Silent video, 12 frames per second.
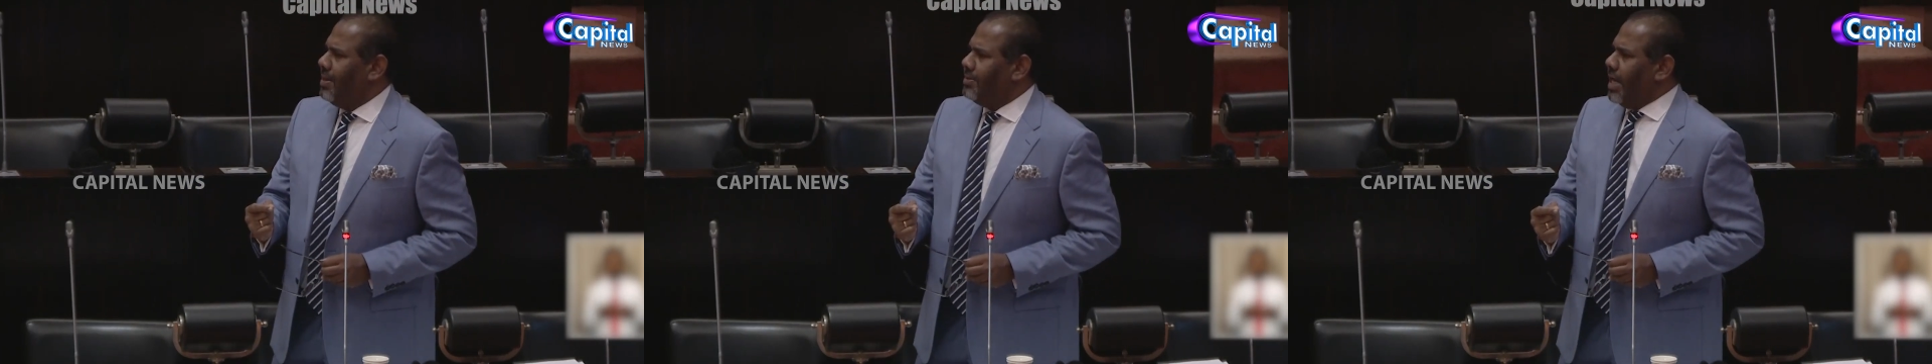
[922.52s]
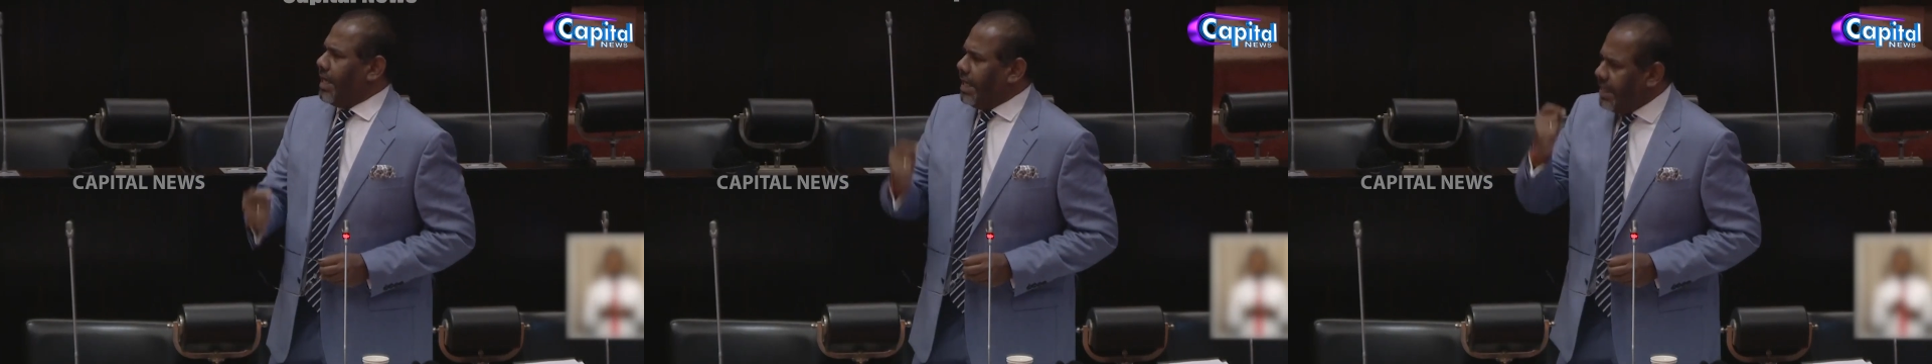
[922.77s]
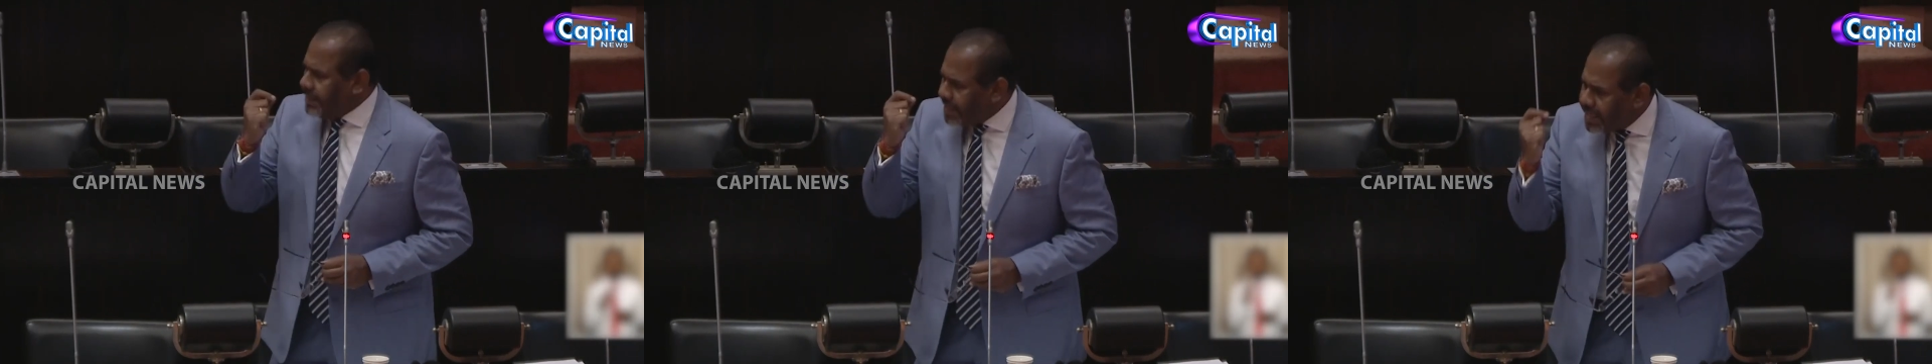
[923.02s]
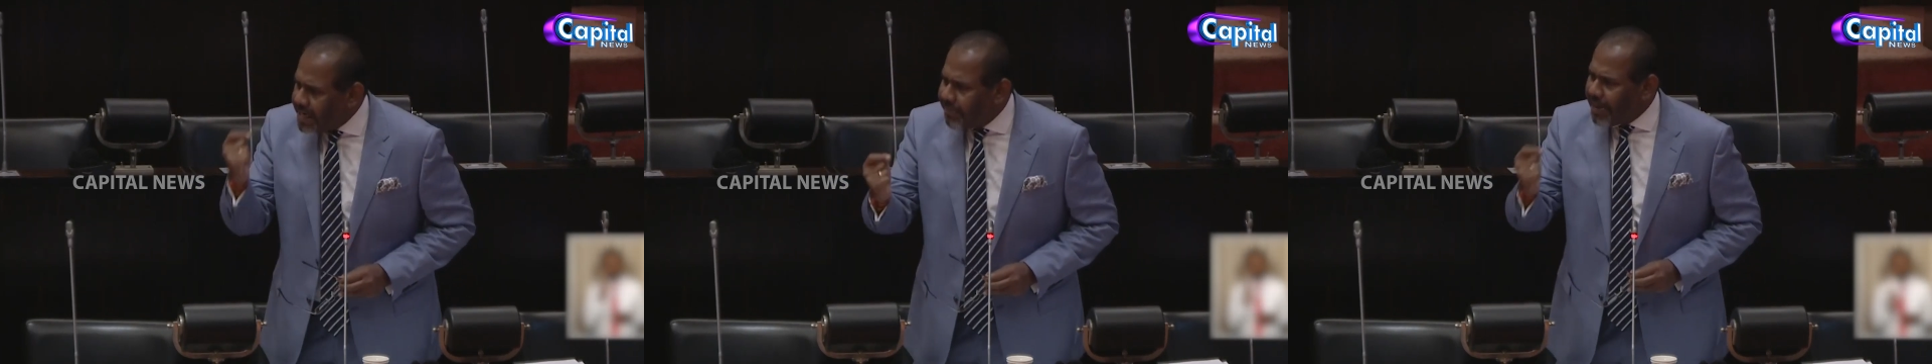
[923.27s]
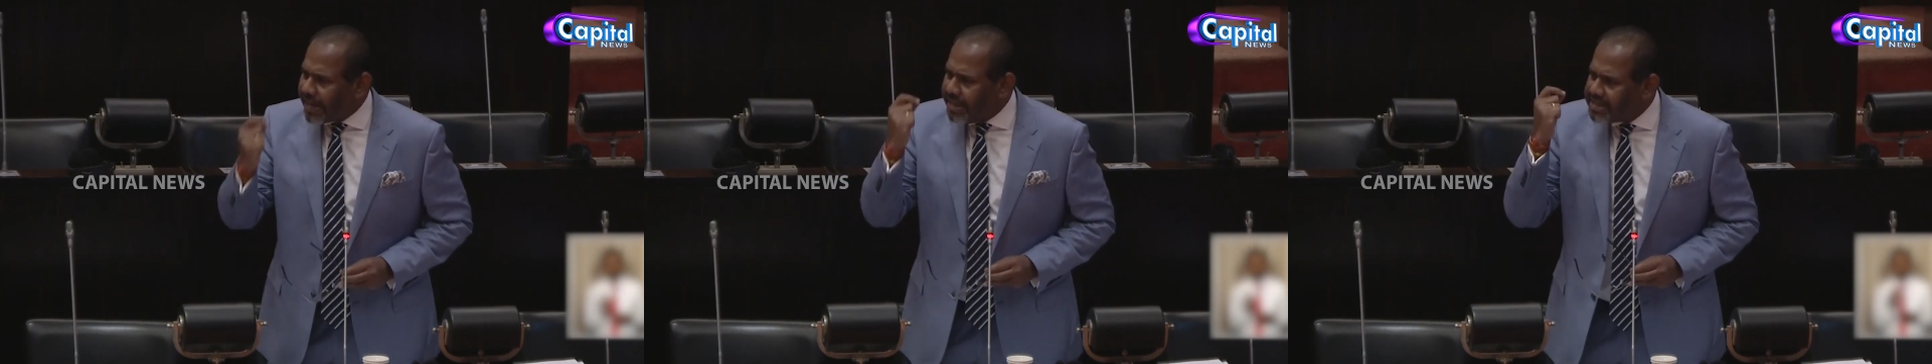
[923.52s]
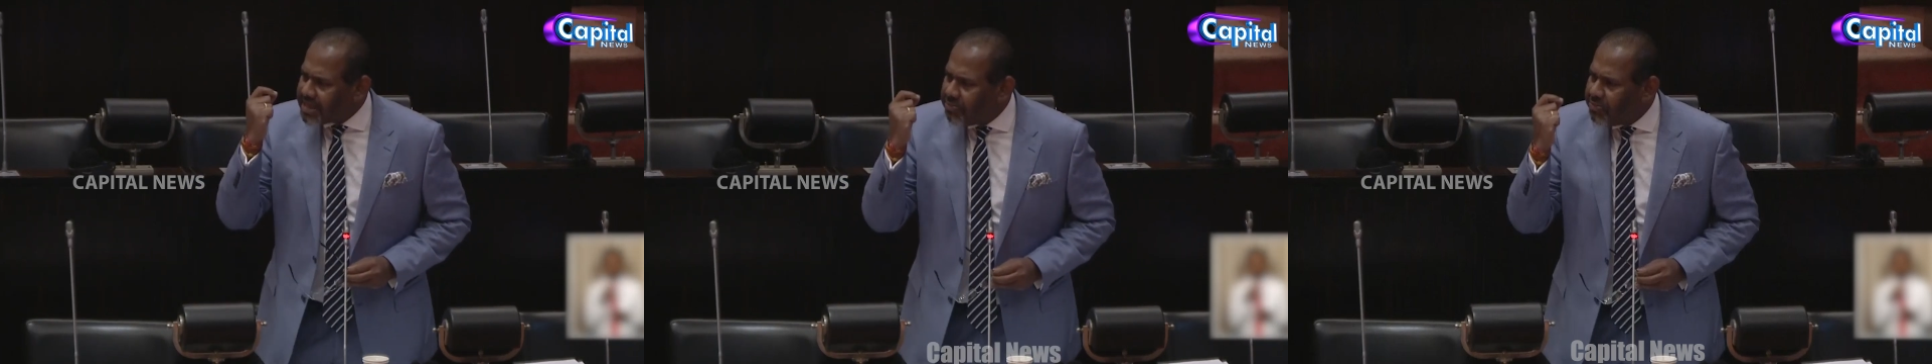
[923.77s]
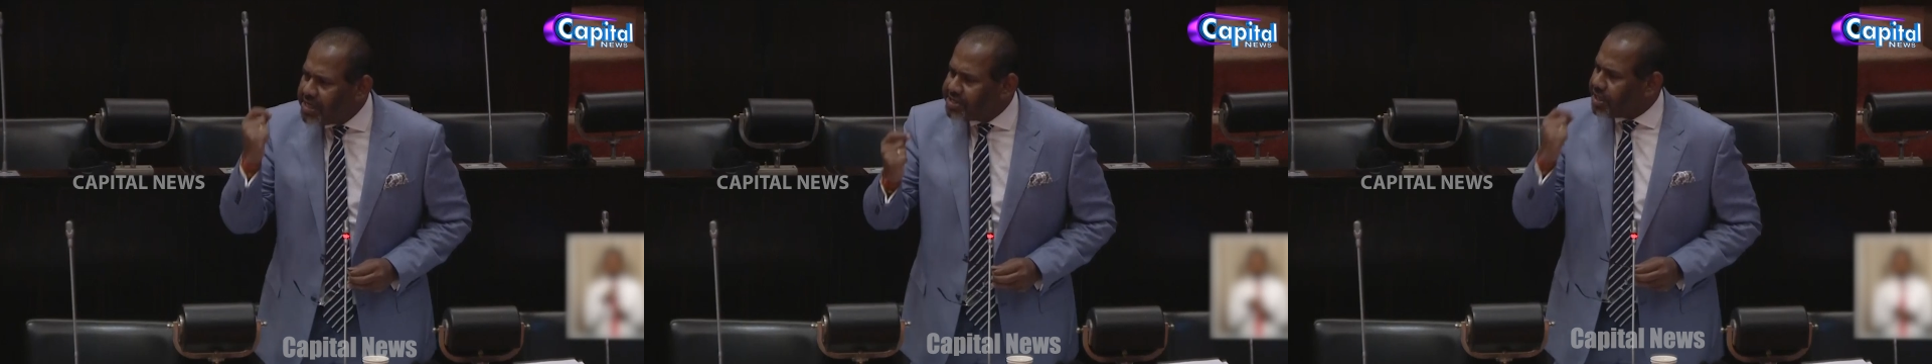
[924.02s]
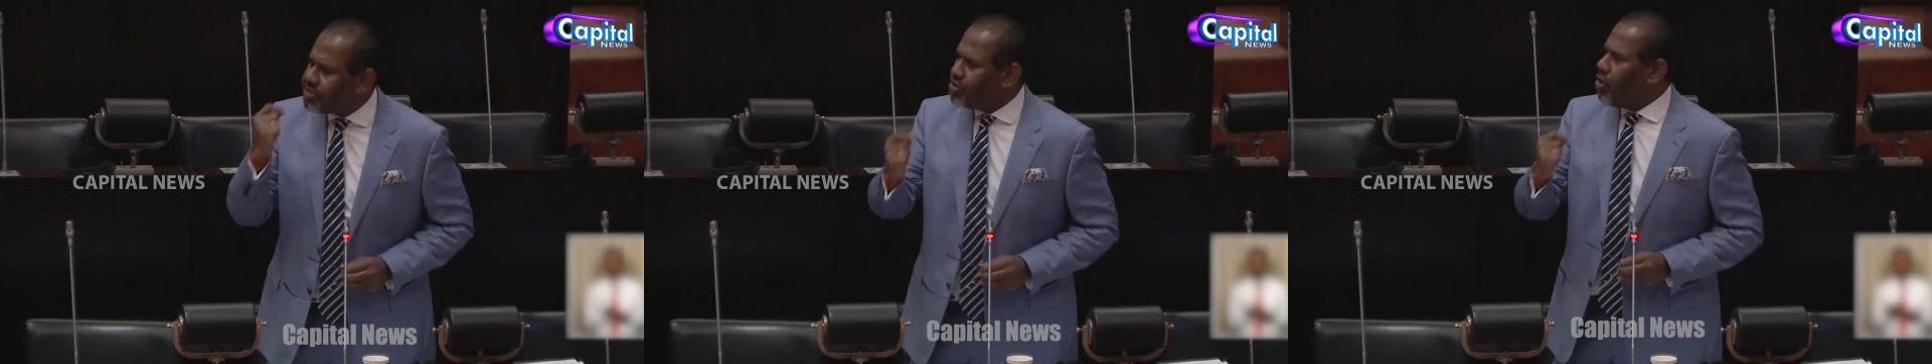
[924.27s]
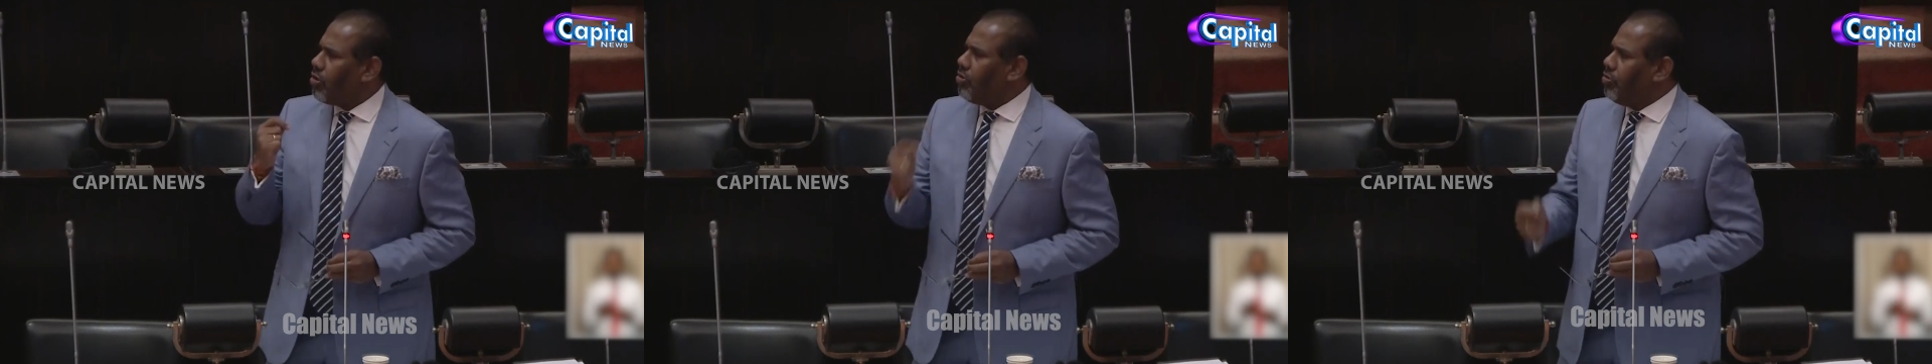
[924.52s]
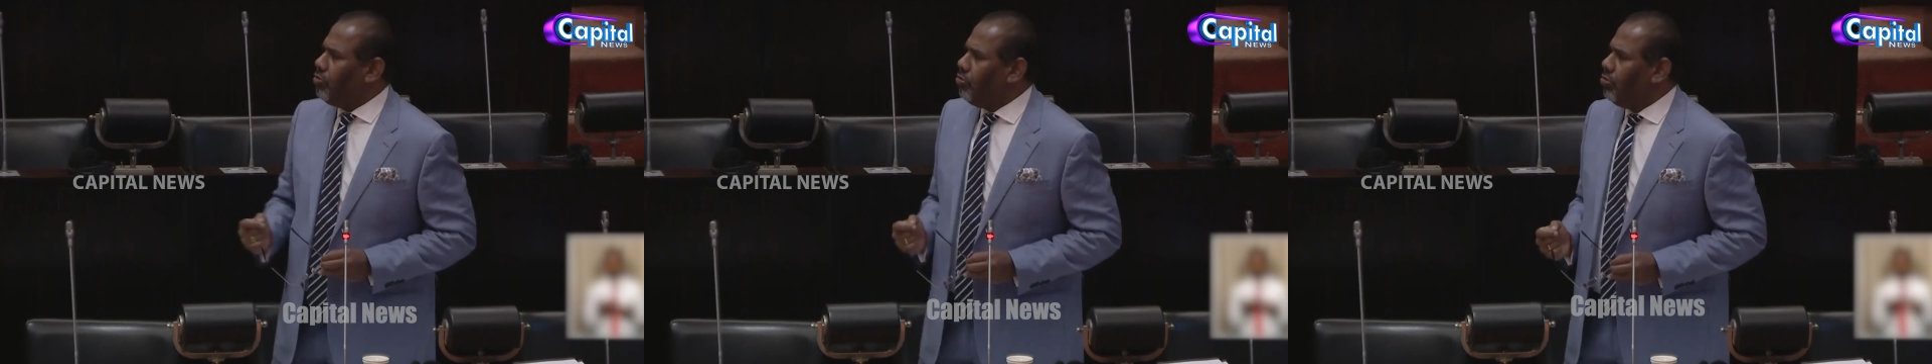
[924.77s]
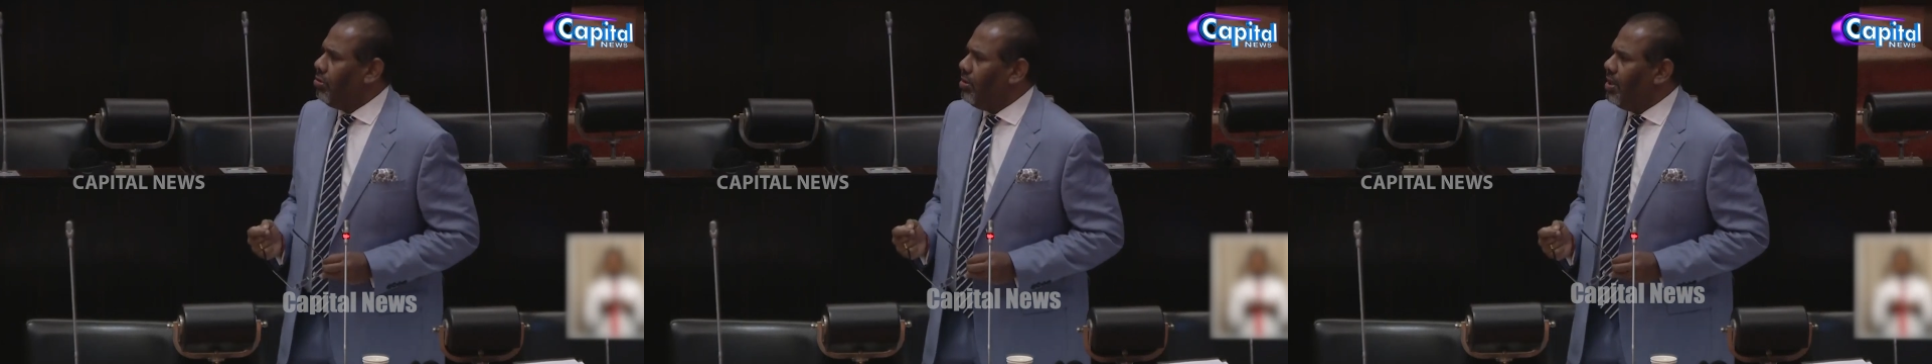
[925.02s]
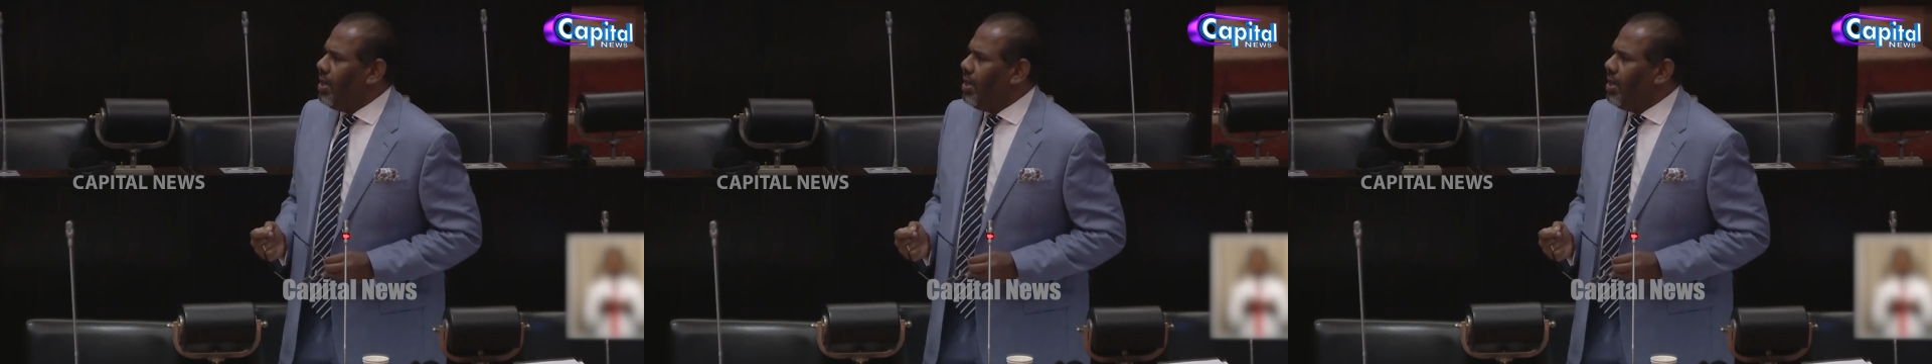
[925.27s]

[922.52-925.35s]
that an internal mechanism will just not do.